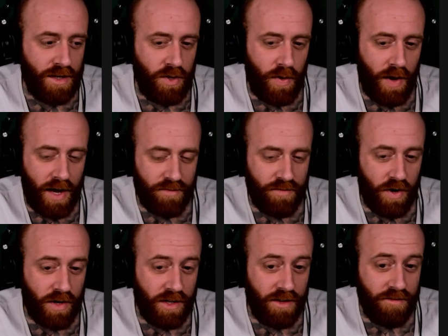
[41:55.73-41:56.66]
You had
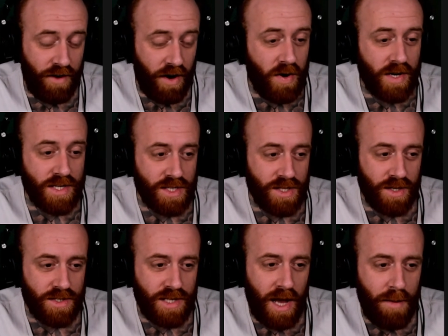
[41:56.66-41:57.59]
very nefarious
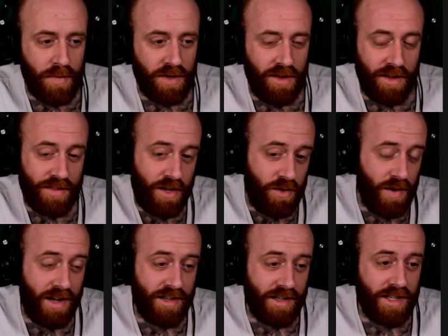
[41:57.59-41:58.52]
things happen, and then you
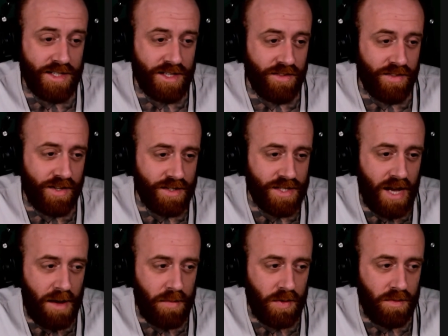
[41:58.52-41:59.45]
had innocent things
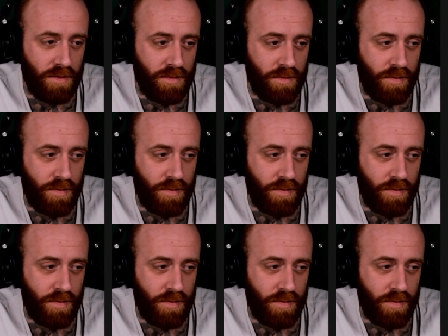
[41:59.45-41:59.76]
happen.